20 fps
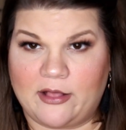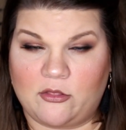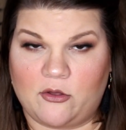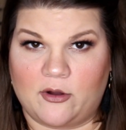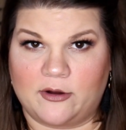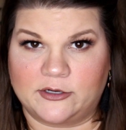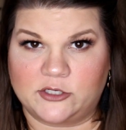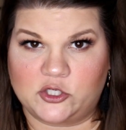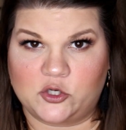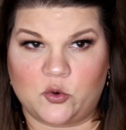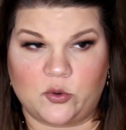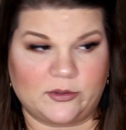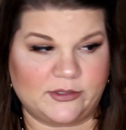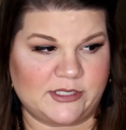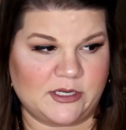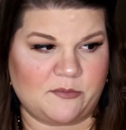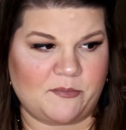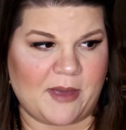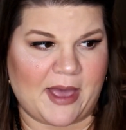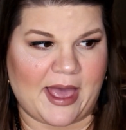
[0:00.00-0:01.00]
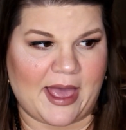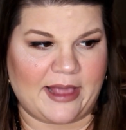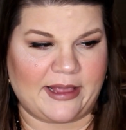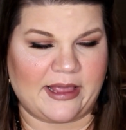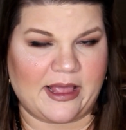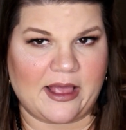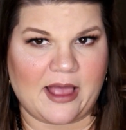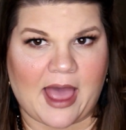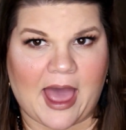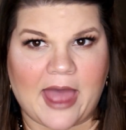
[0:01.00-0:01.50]
large quilted
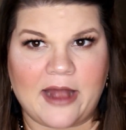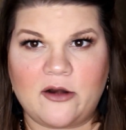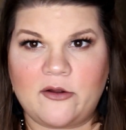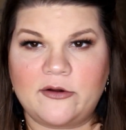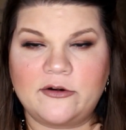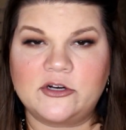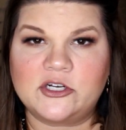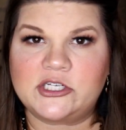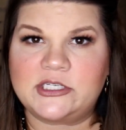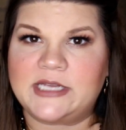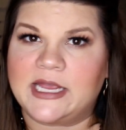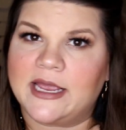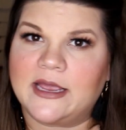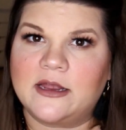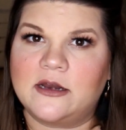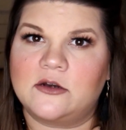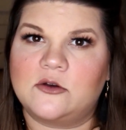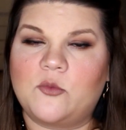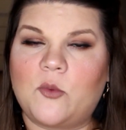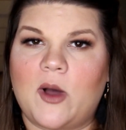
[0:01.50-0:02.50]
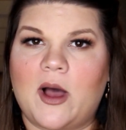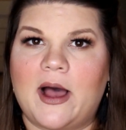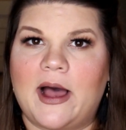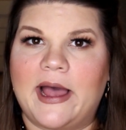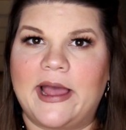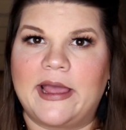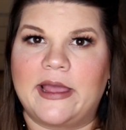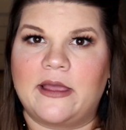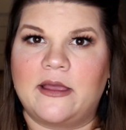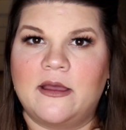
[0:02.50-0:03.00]
bag. I don't understand
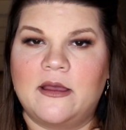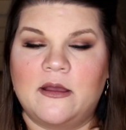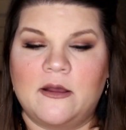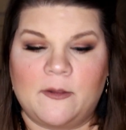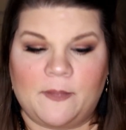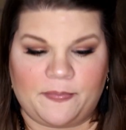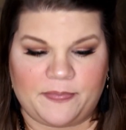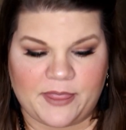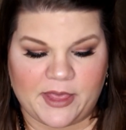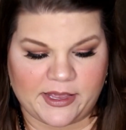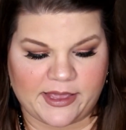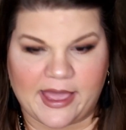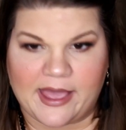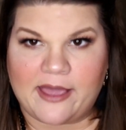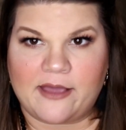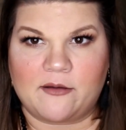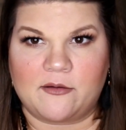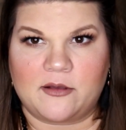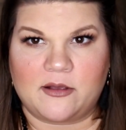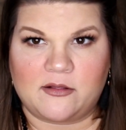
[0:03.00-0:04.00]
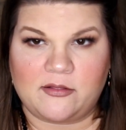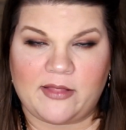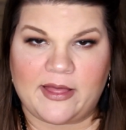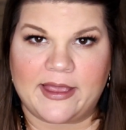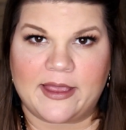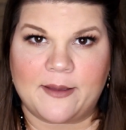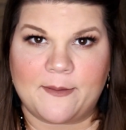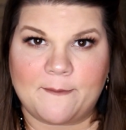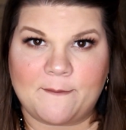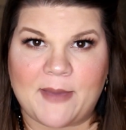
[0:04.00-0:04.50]
why the
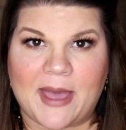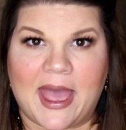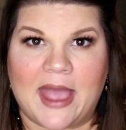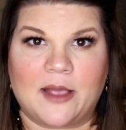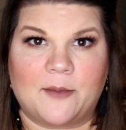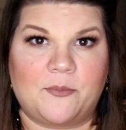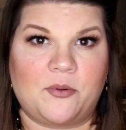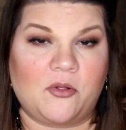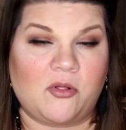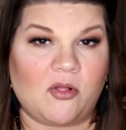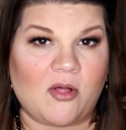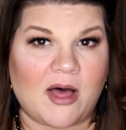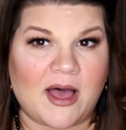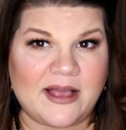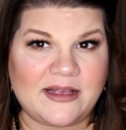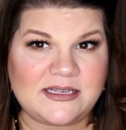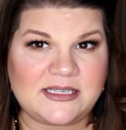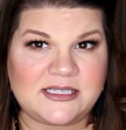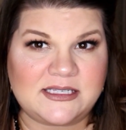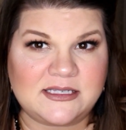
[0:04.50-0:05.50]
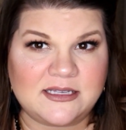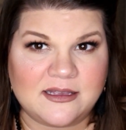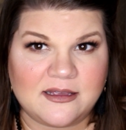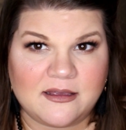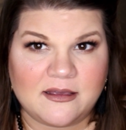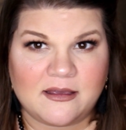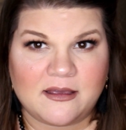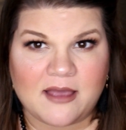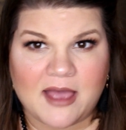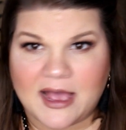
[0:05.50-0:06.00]
Glam Bag Plus
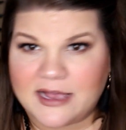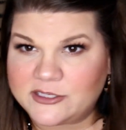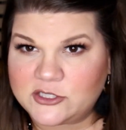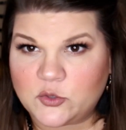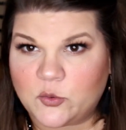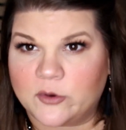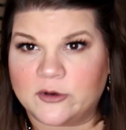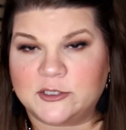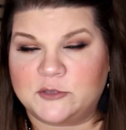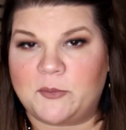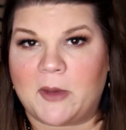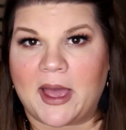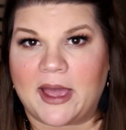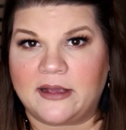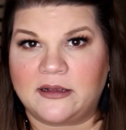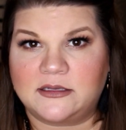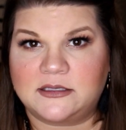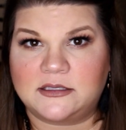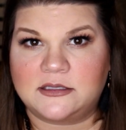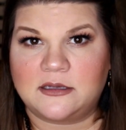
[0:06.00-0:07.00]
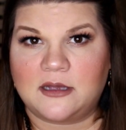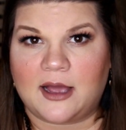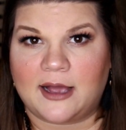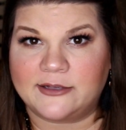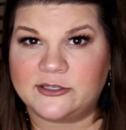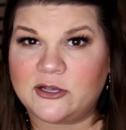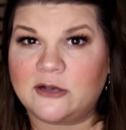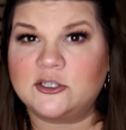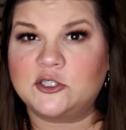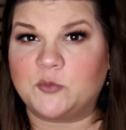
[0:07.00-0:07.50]
has the worst bags. I
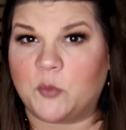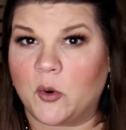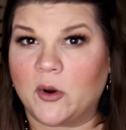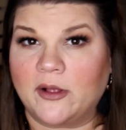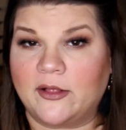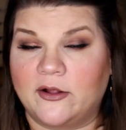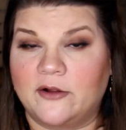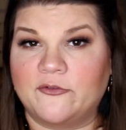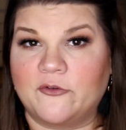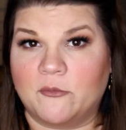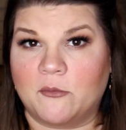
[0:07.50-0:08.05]
saw a spoiler for